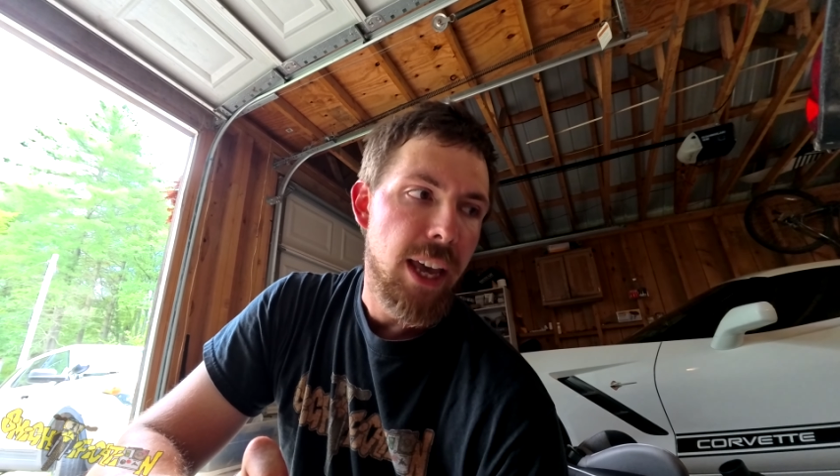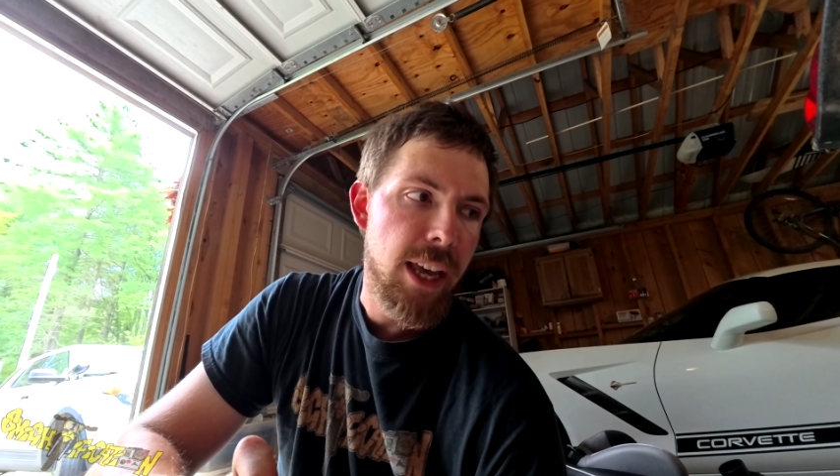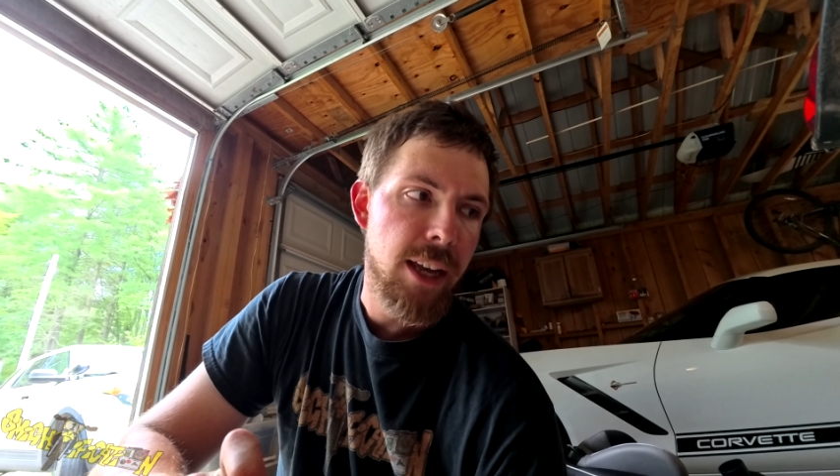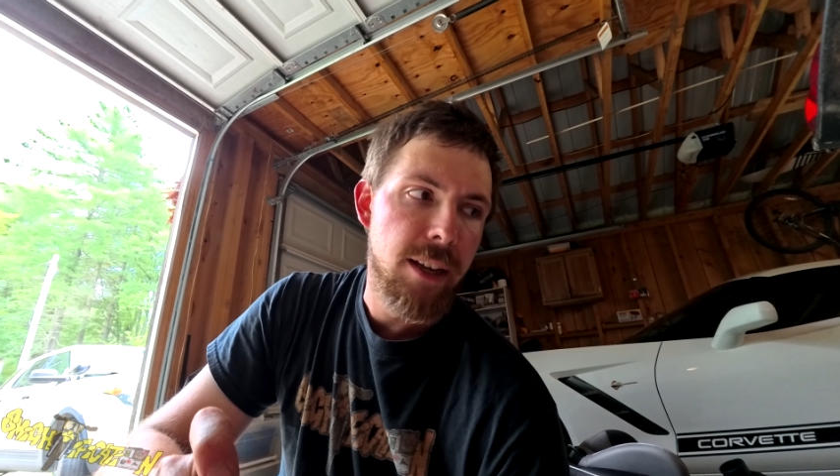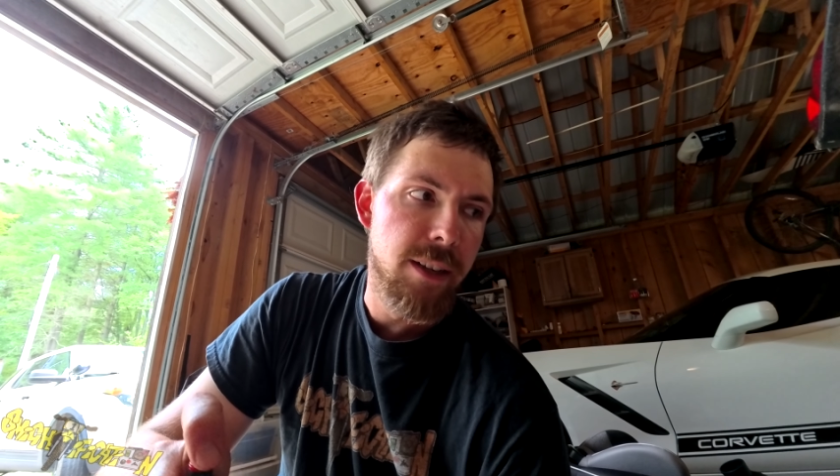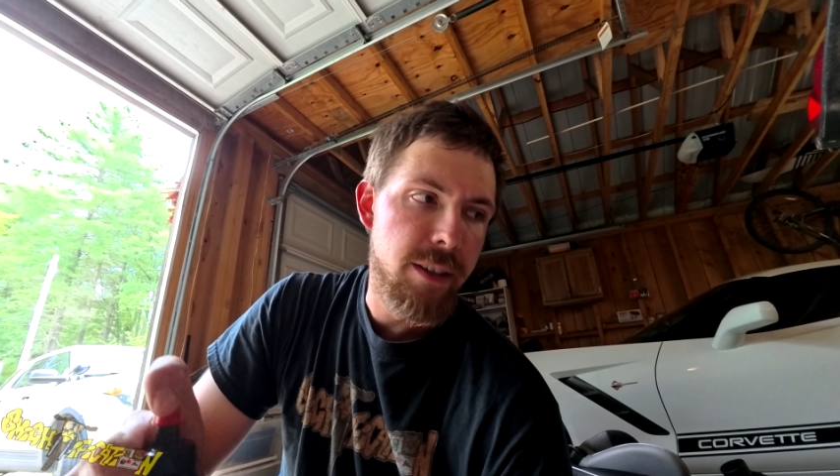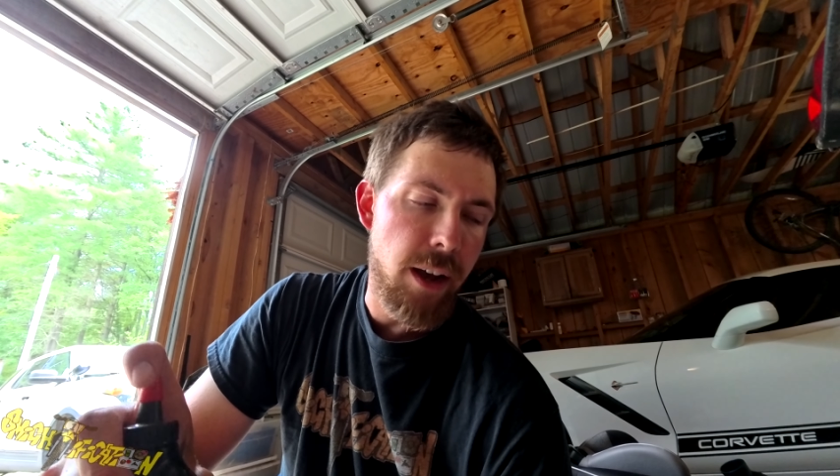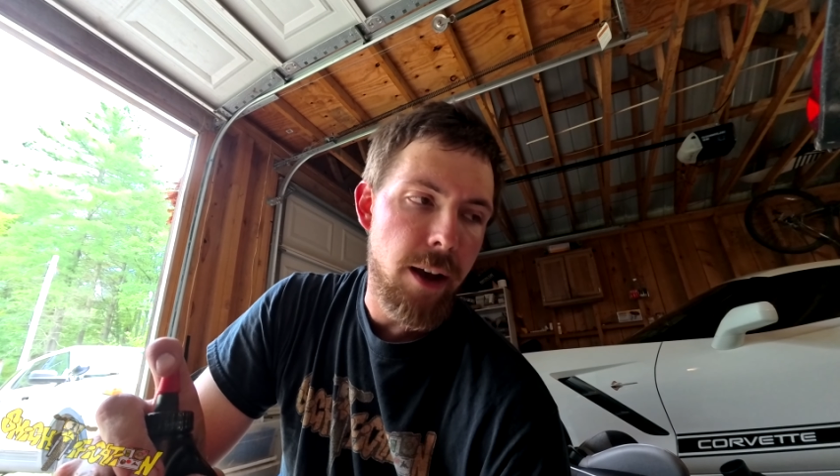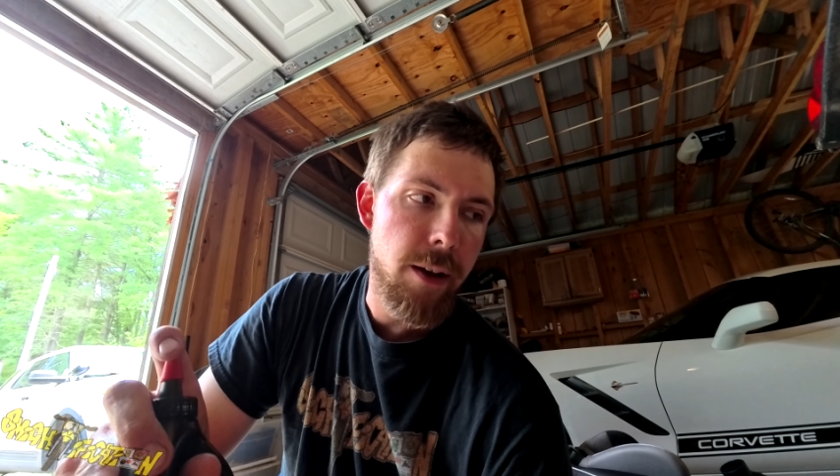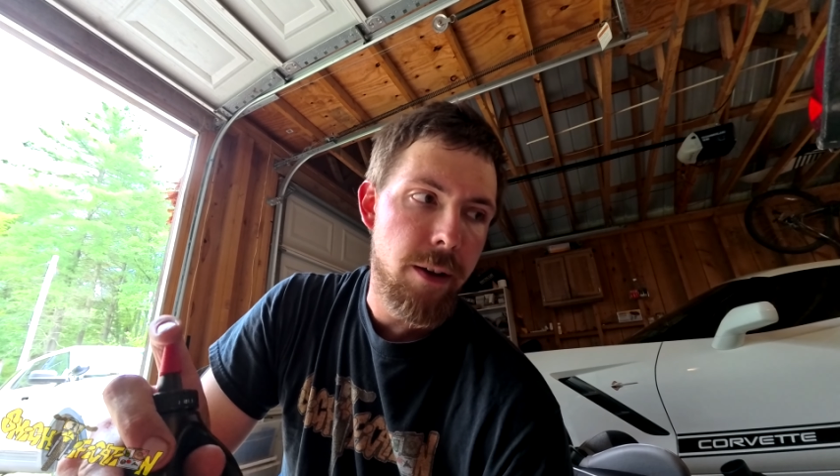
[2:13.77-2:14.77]
is
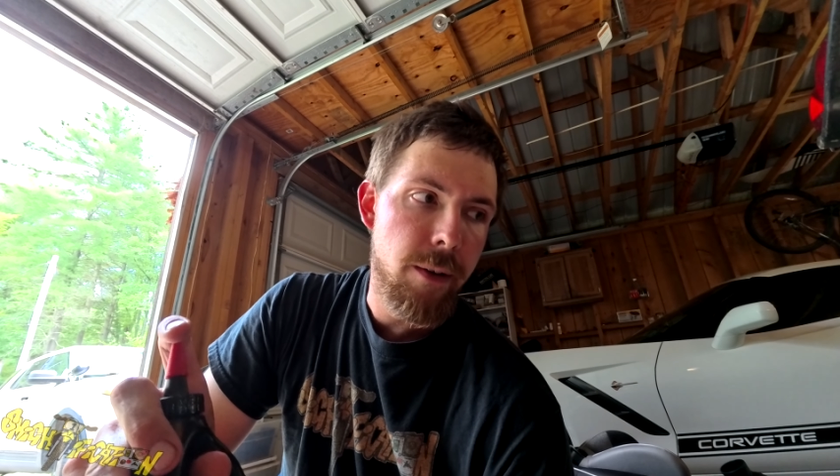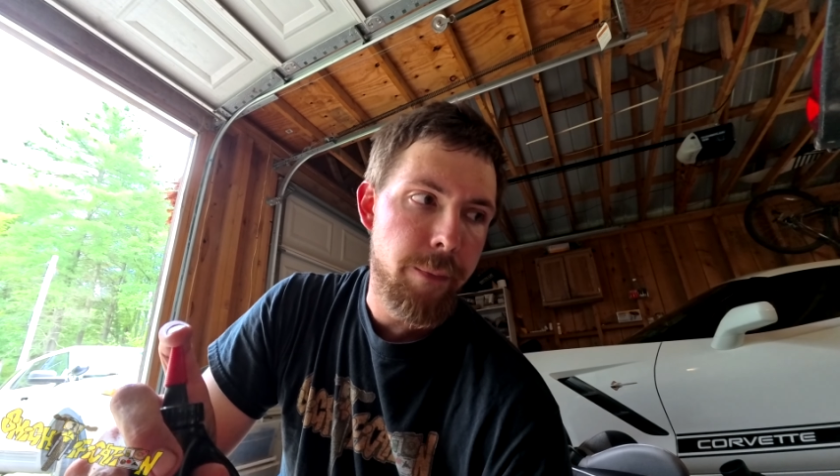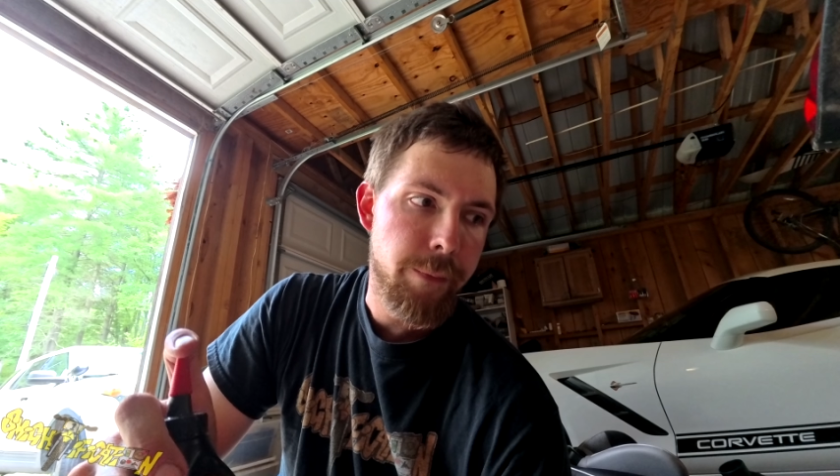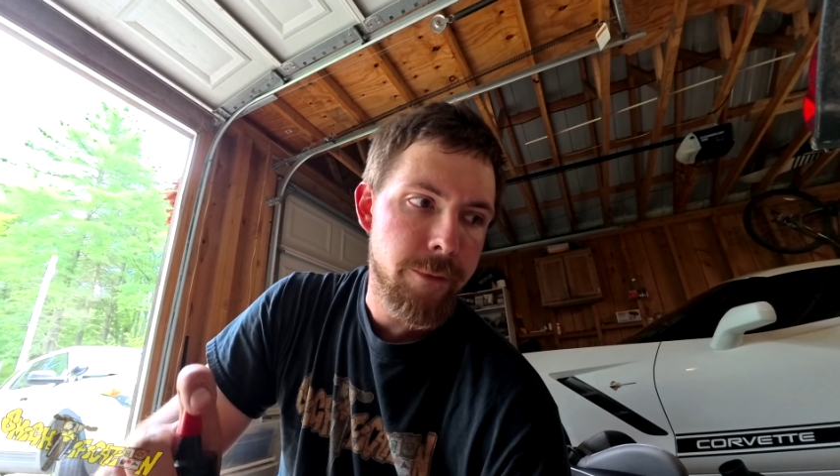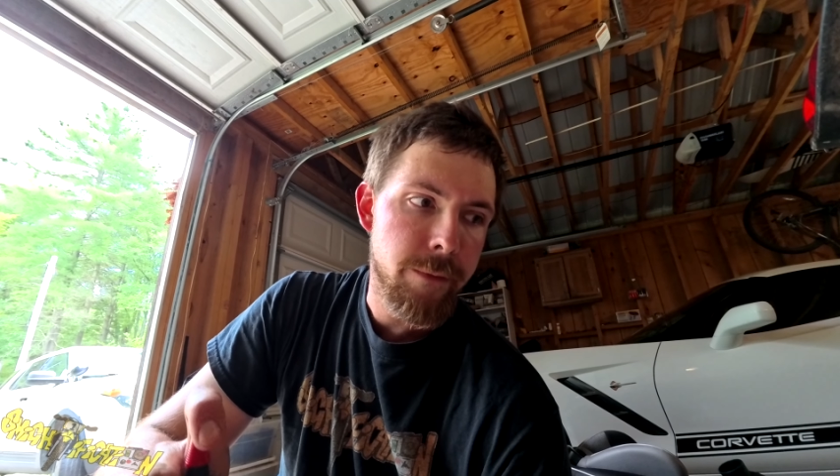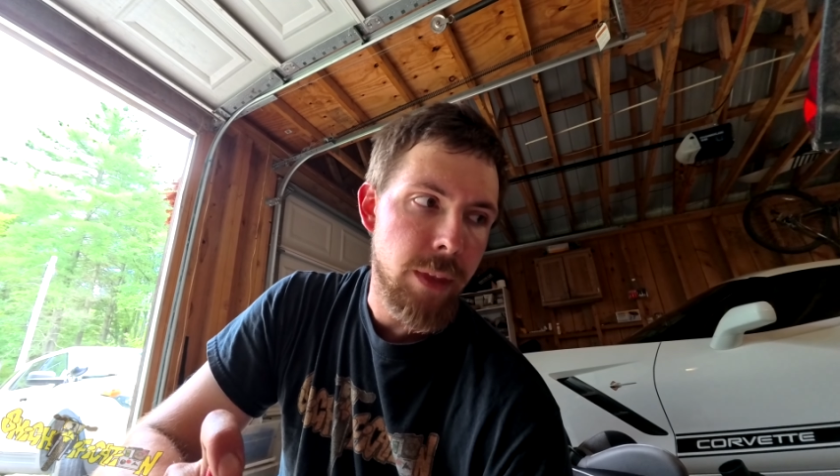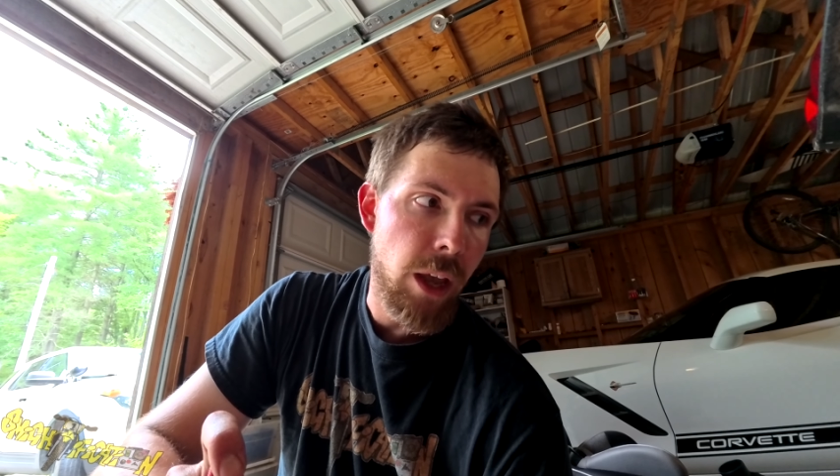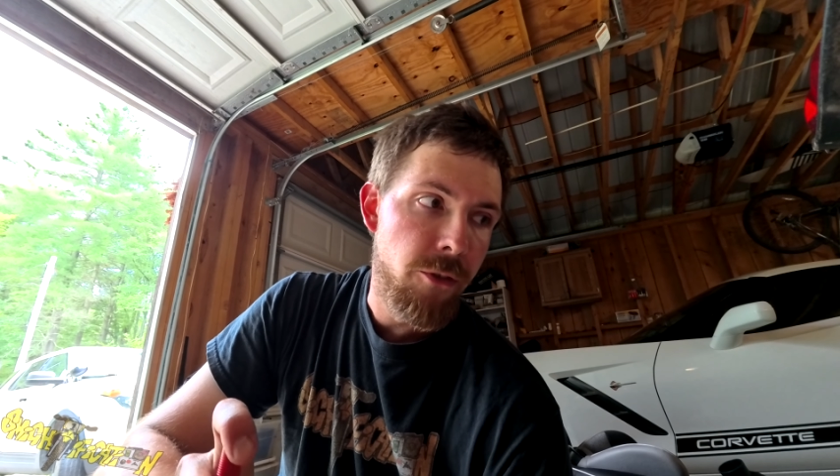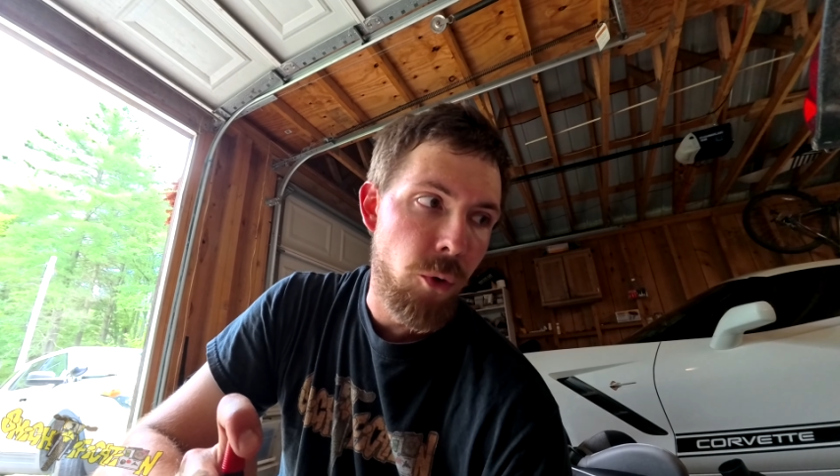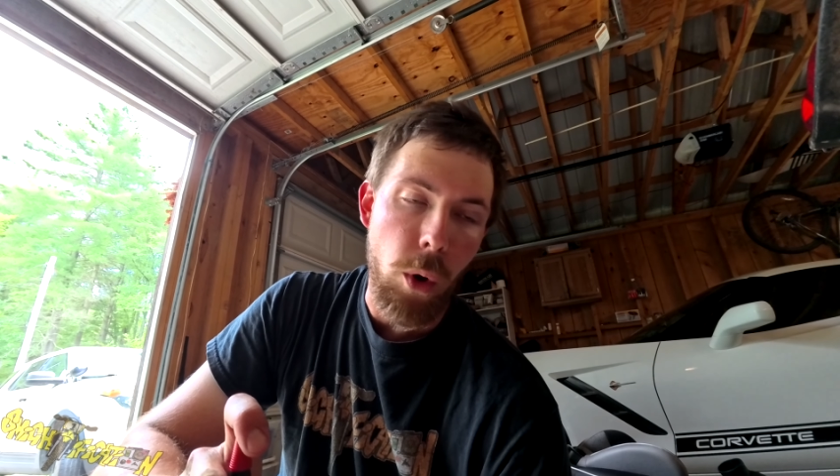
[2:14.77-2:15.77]

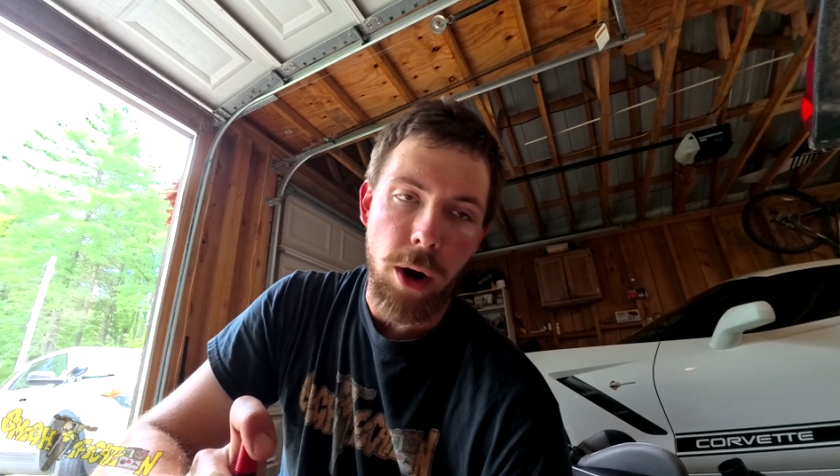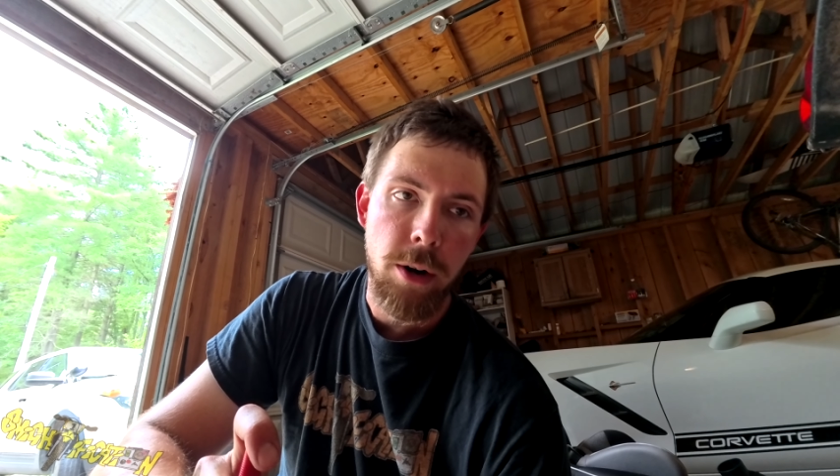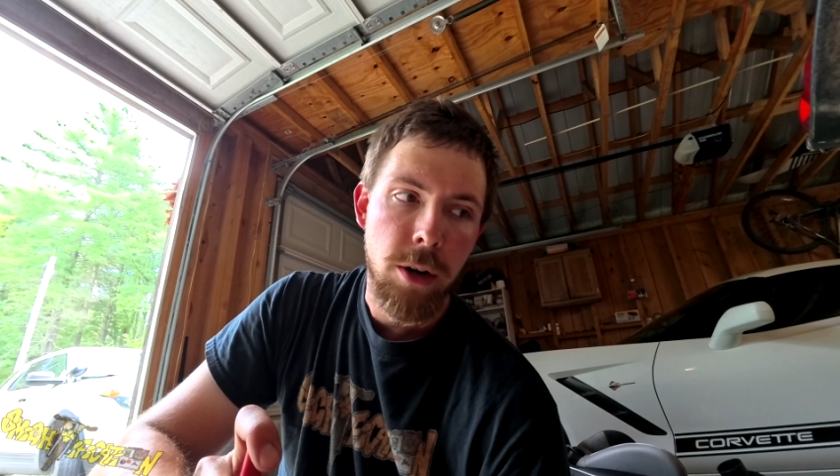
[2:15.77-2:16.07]
4.